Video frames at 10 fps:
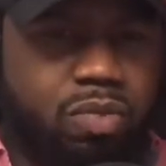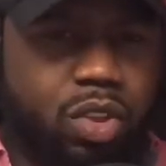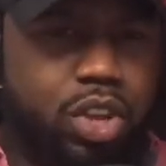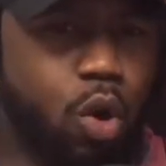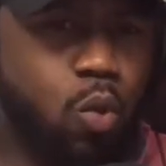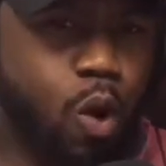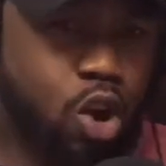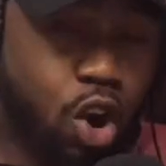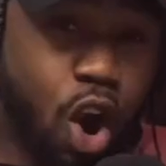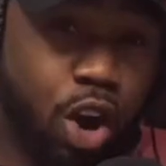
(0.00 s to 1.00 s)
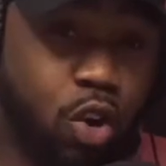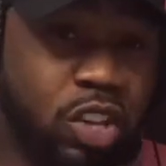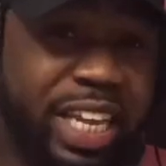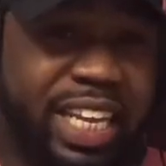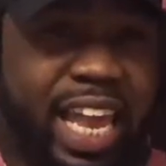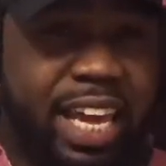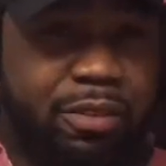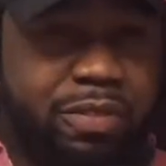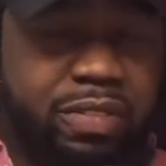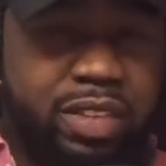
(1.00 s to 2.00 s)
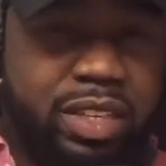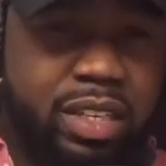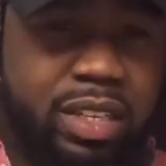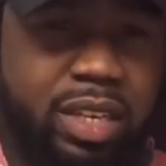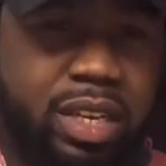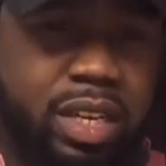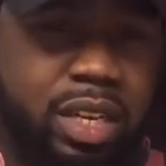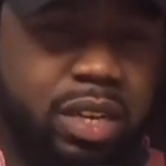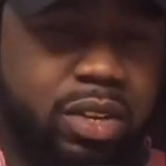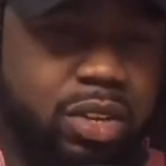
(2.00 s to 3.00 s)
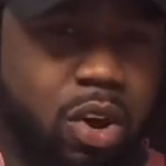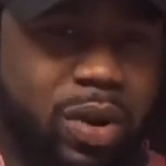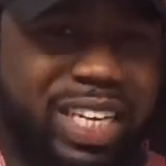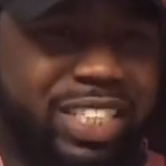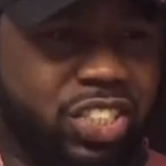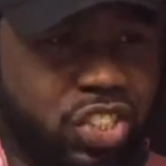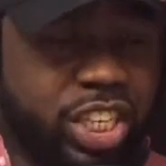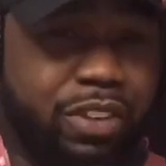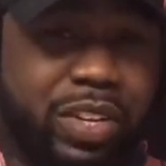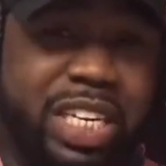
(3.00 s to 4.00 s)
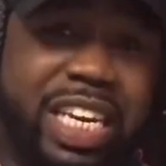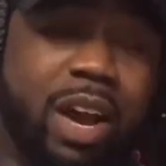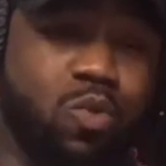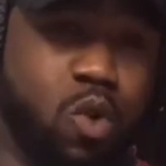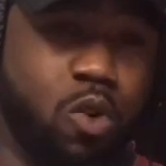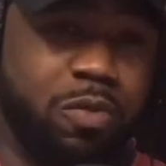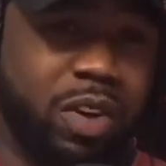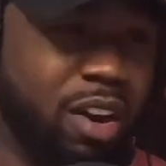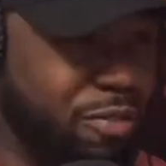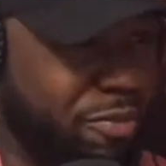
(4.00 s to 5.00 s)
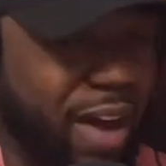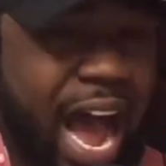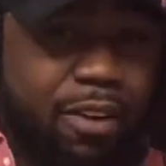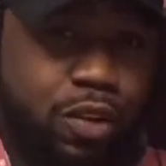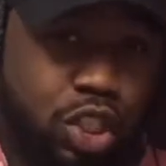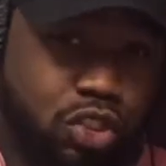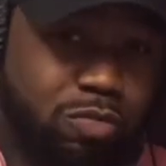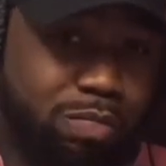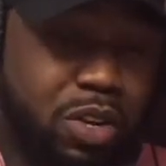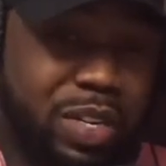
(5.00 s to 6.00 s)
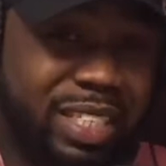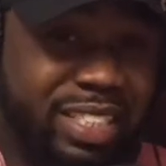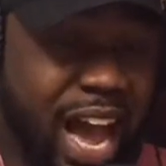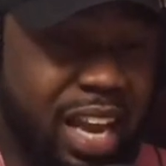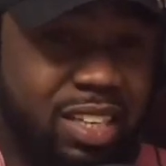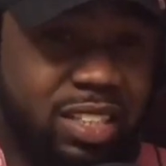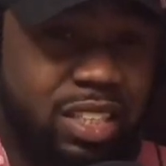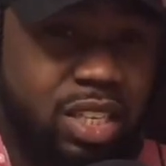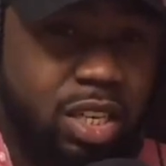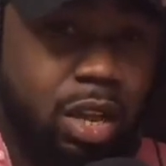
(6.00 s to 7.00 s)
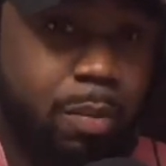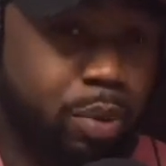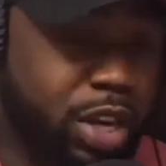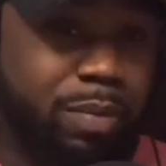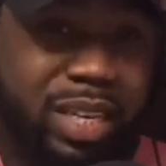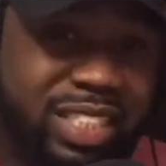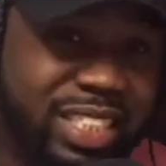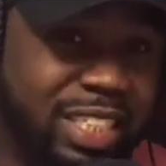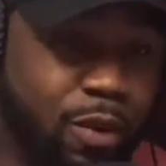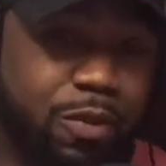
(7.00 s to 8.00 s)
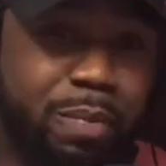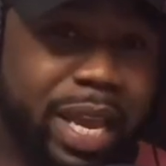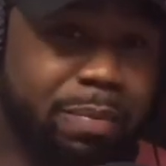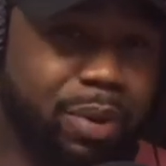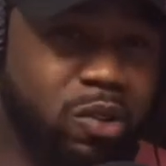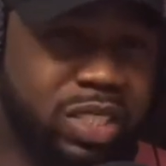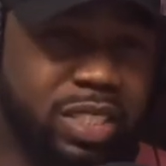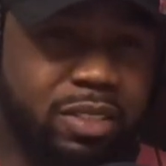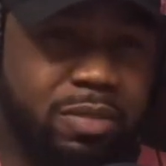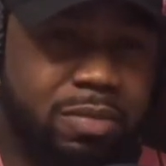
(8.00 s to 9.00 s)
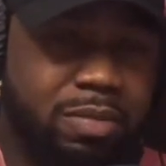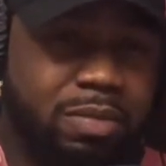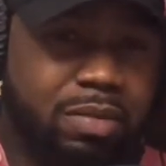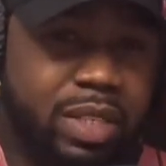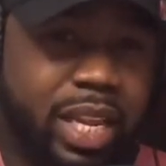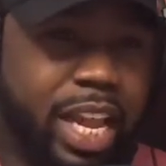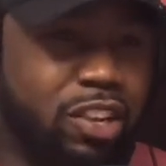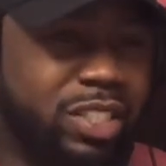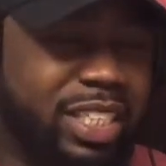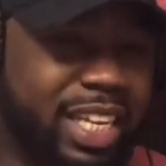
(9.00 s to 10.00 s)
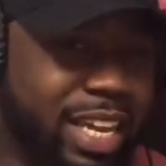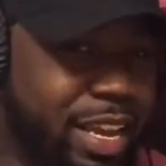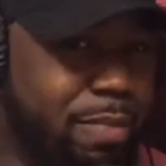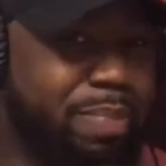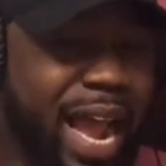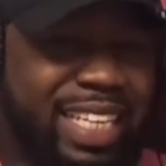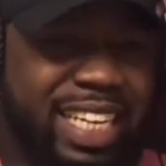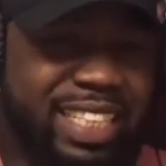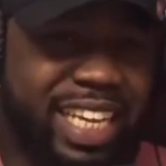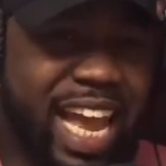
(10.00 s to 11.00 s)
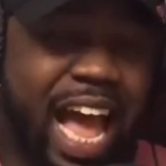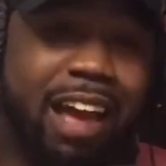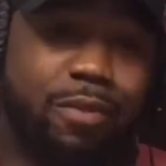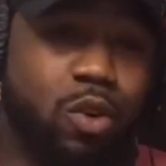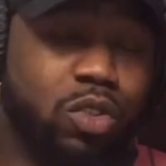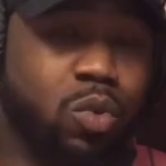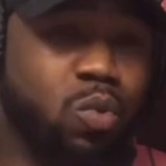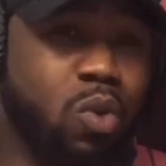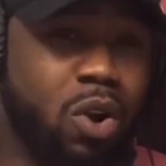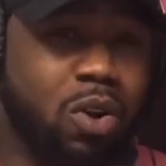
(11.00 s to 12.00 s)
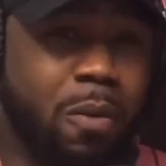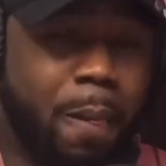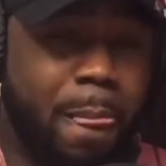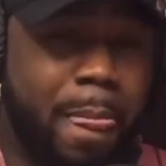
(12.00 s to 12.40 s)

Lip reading: work hard all their life, and achieve a net worth of $500 million, pretty much self-made person, and you see the impact that they have on the world,